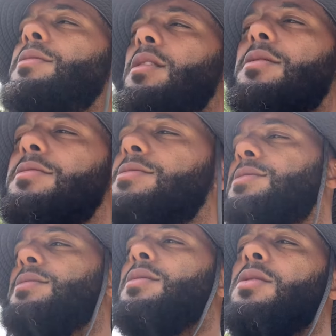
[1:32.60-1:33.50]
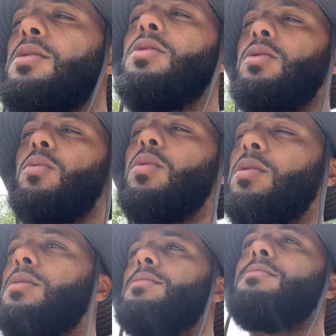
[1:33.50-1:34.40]
others
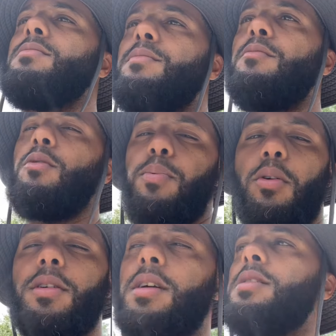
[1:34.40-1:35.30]
were reporting it